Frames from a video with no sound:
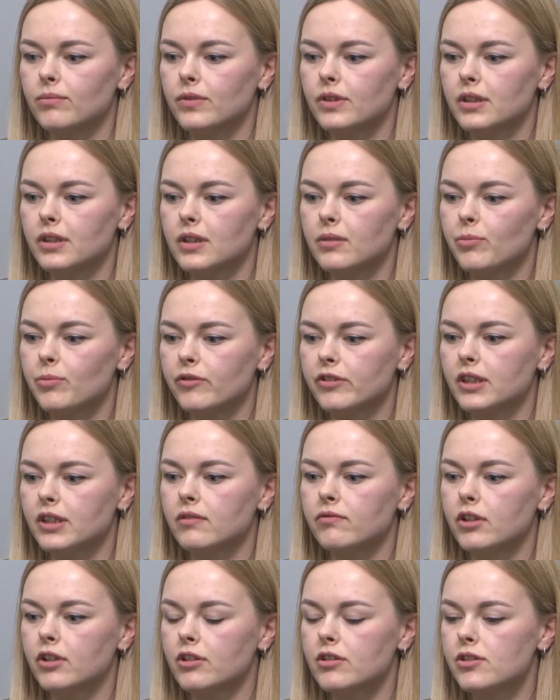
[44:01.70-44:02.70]
military
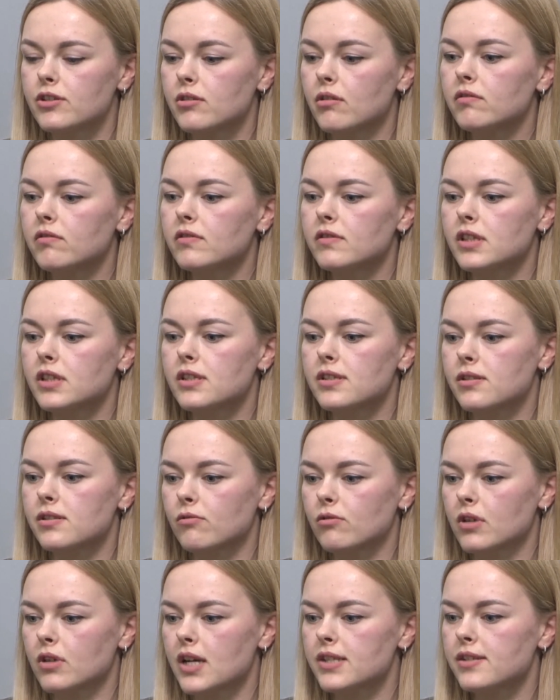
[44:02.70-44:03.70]

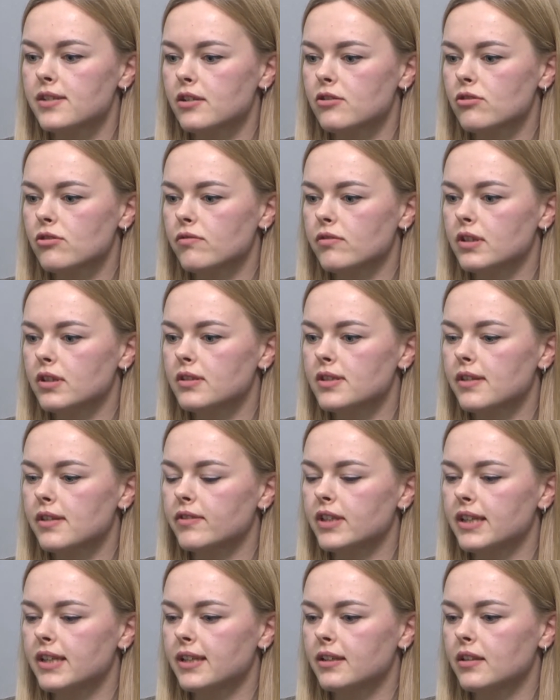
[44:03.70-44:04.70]
capabilities, warfare
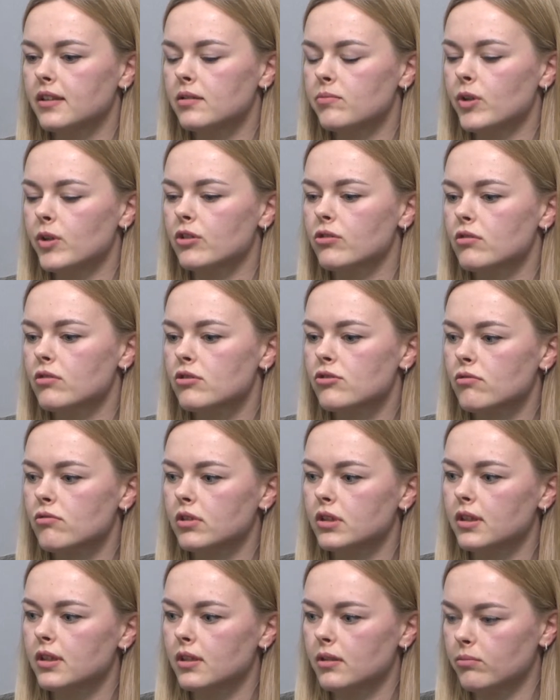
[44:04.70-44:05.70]
capabilities, should not be
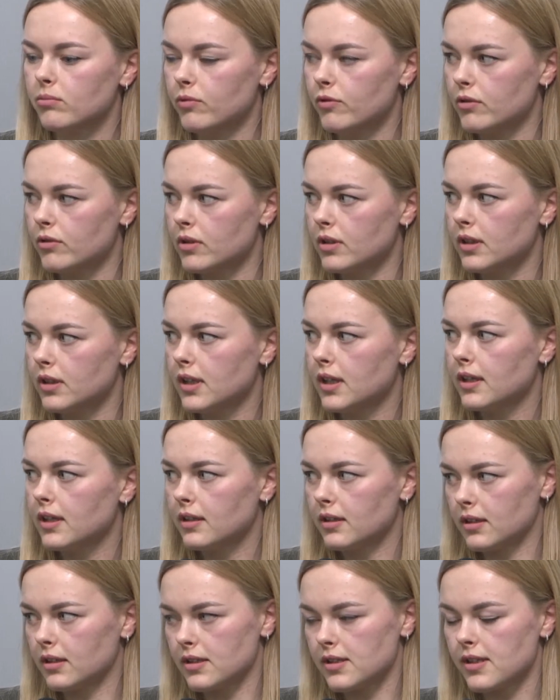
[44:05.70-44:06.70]
used in
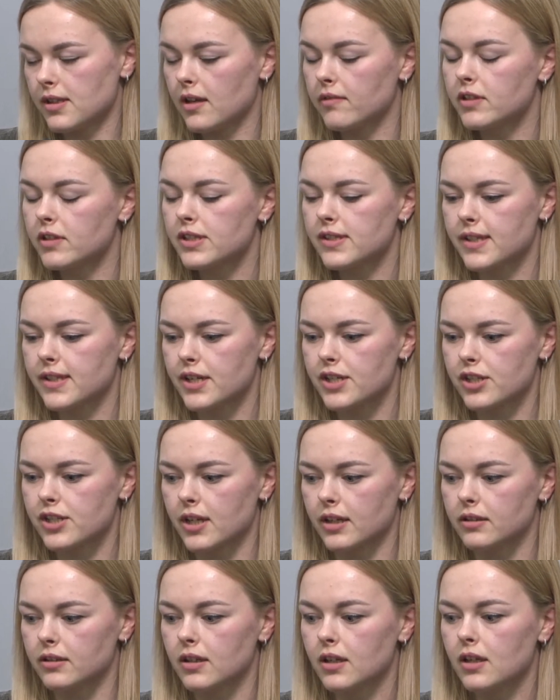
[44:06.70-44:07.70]
case they inflict
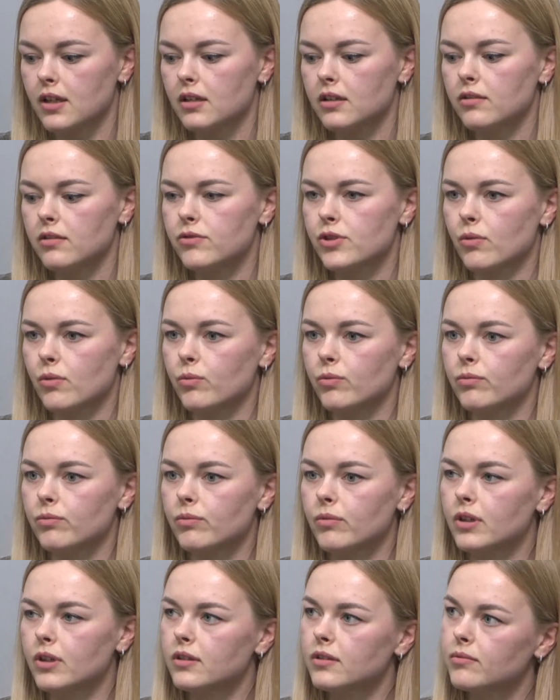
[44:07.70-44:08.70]

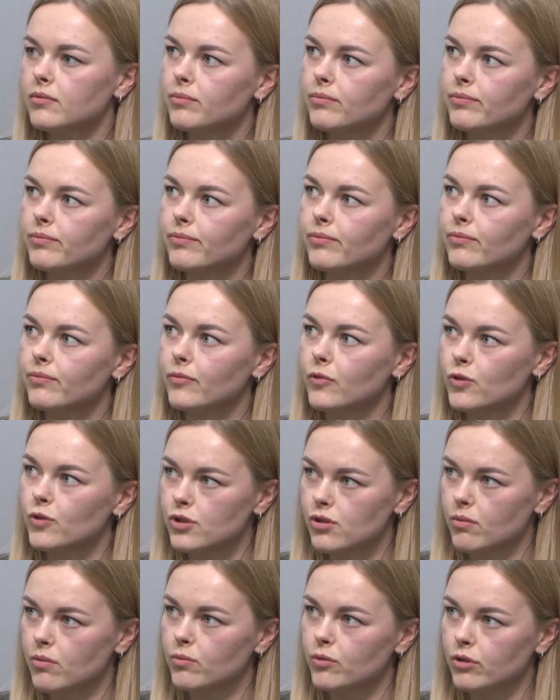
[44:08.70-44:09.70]
excessive suffering
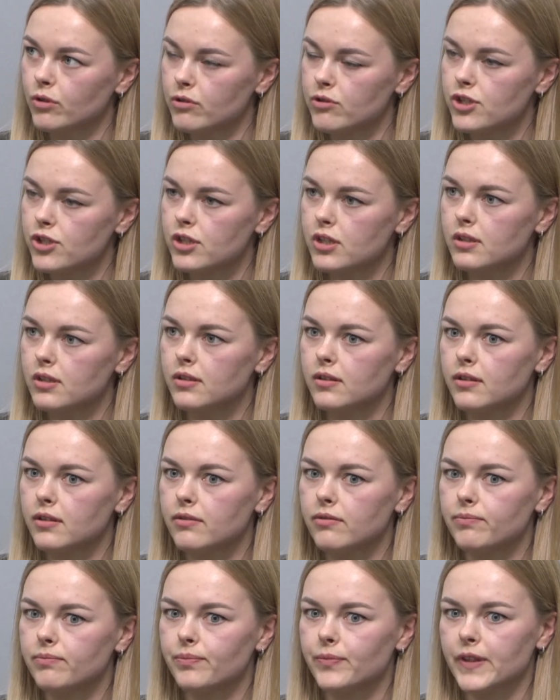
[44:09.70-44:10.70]
or excessive
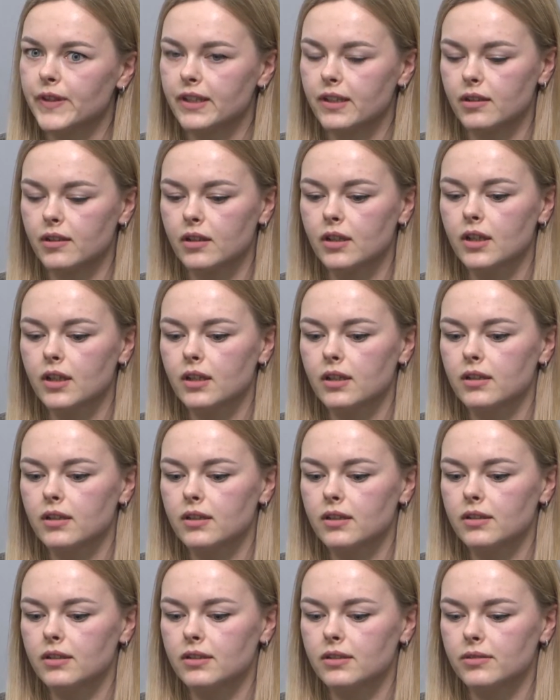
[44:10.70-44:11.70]
damage. And
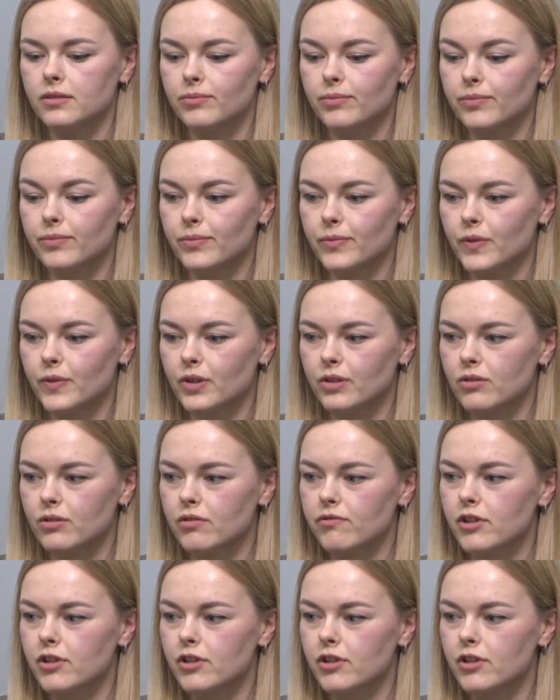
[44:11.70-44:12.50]
in this